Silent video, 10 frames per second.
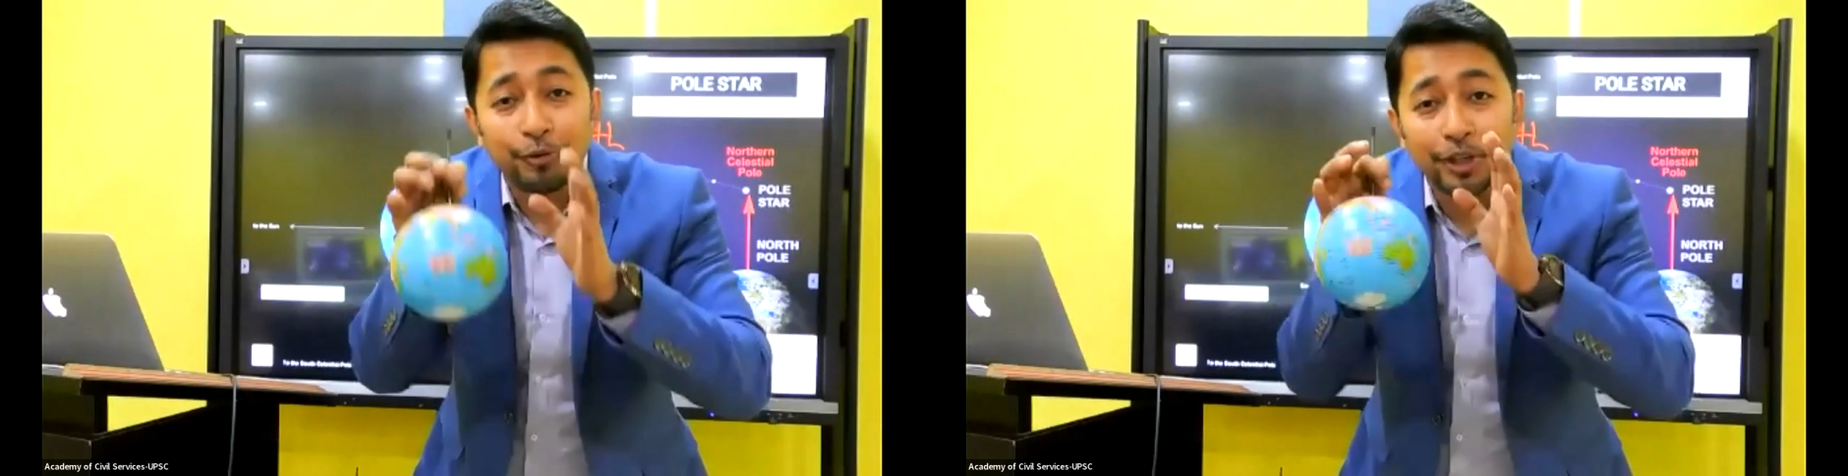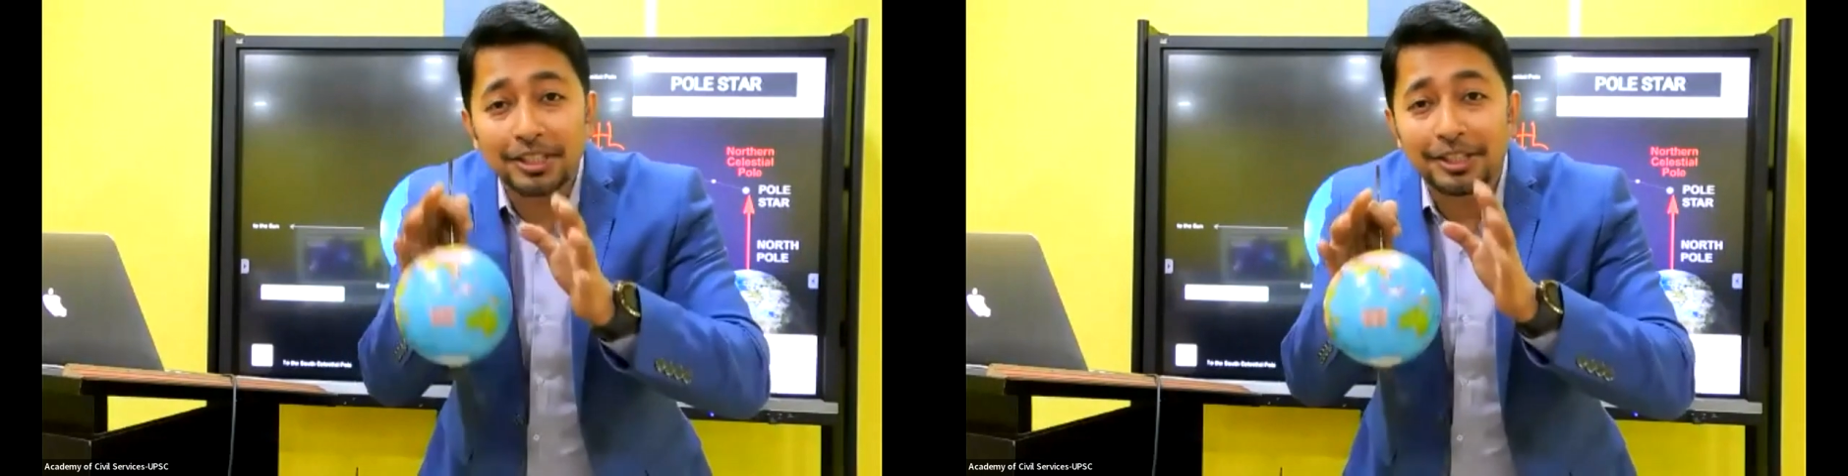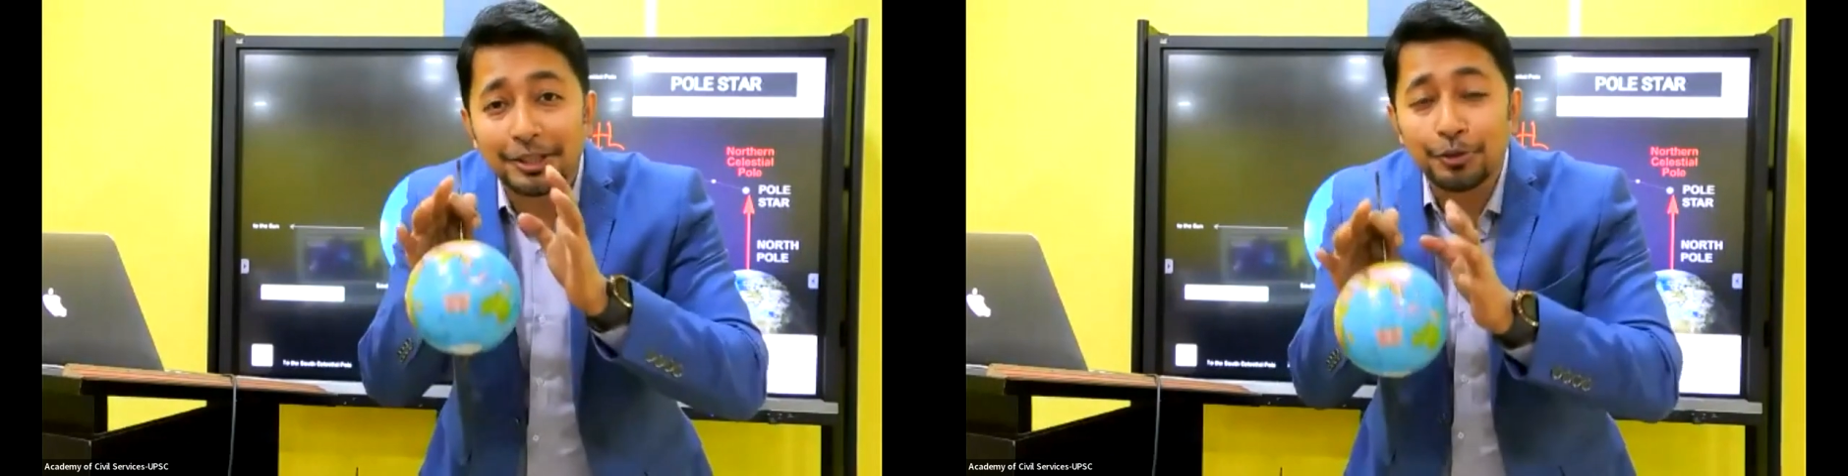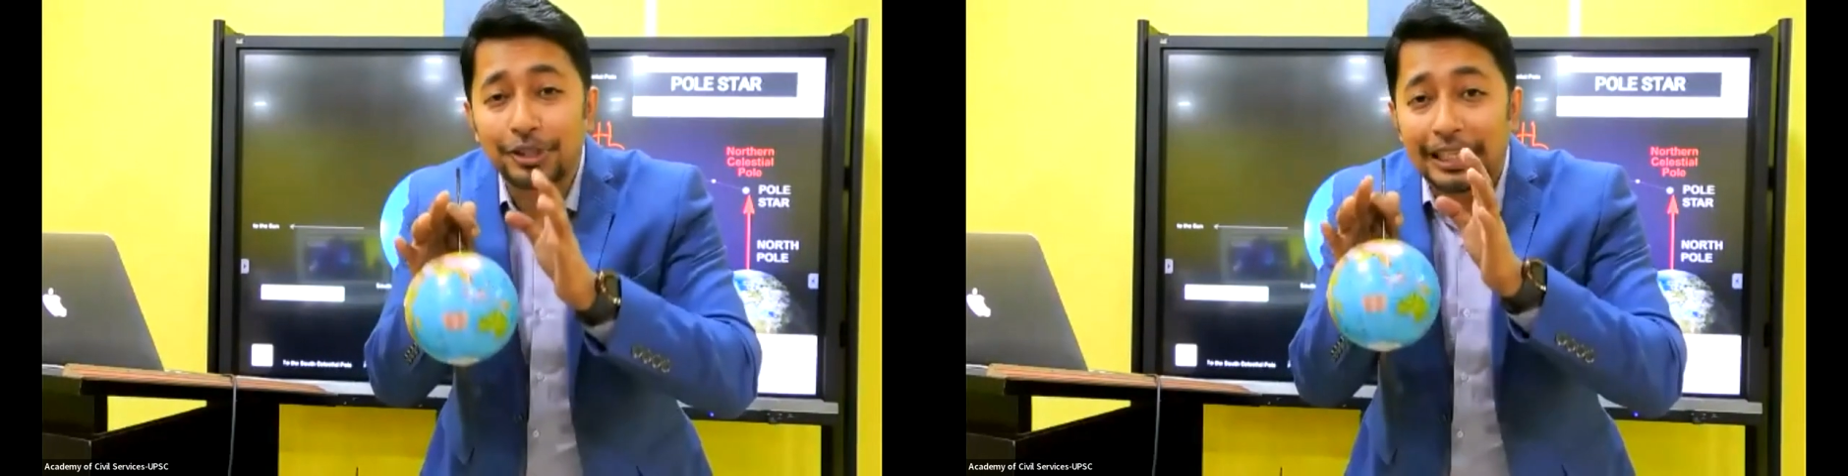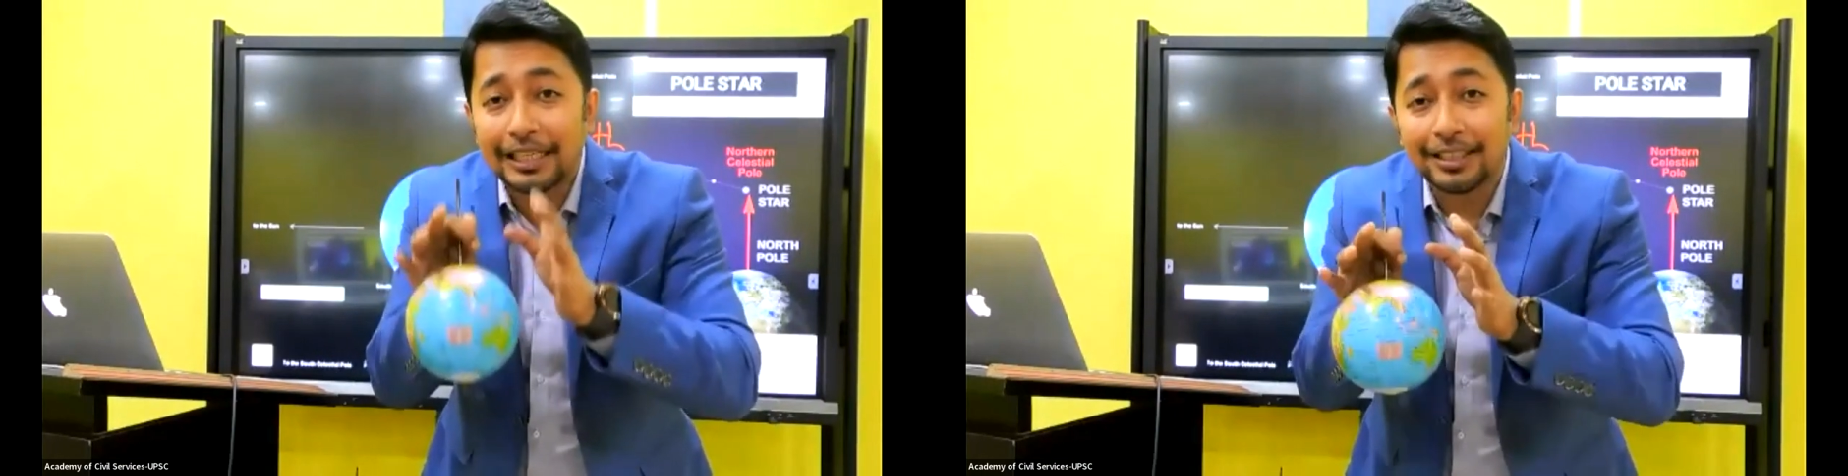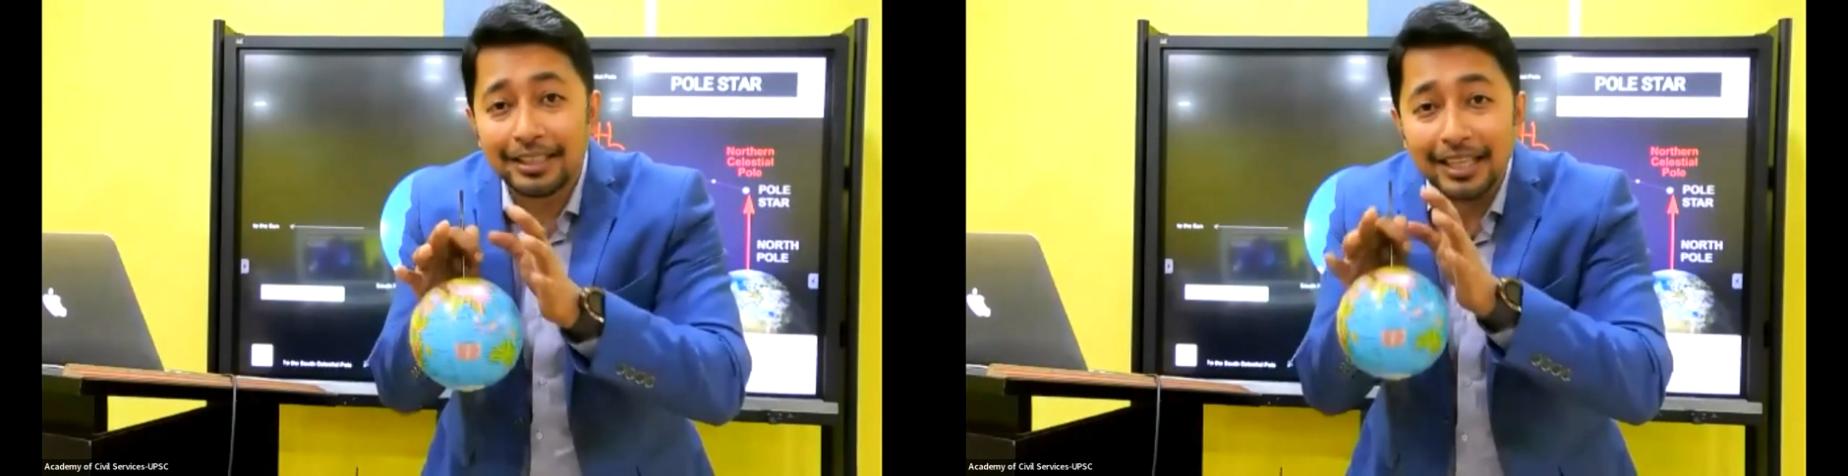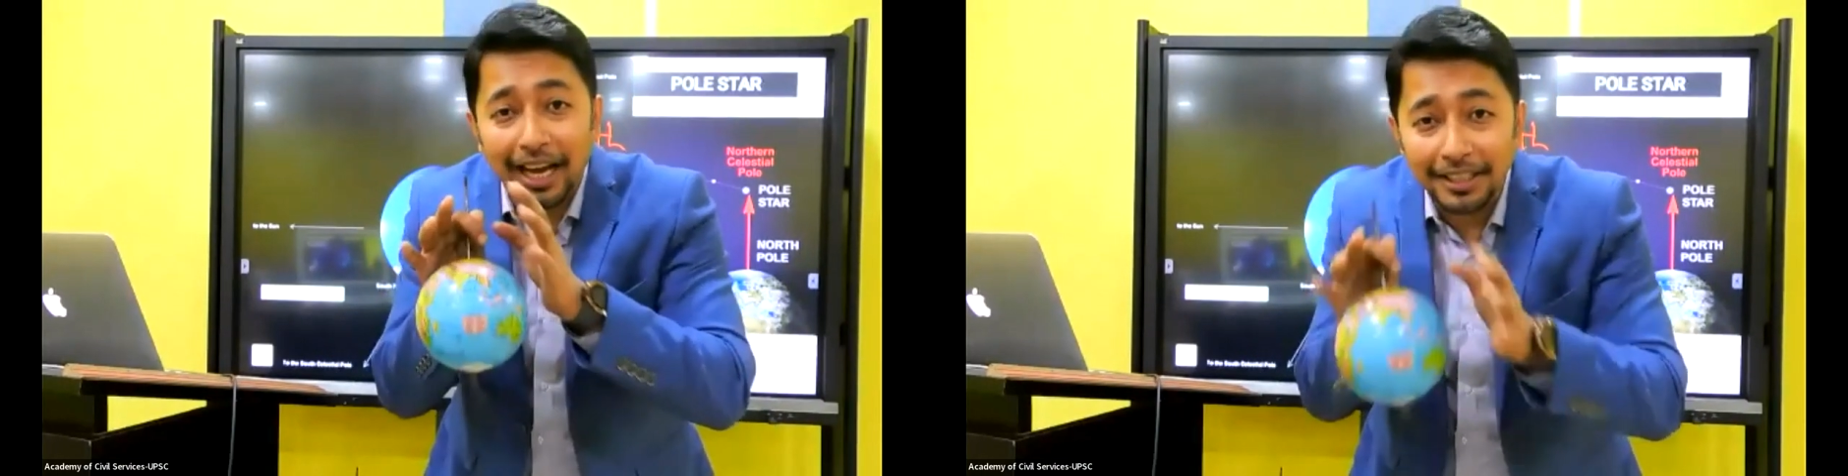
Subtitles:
Once you clear the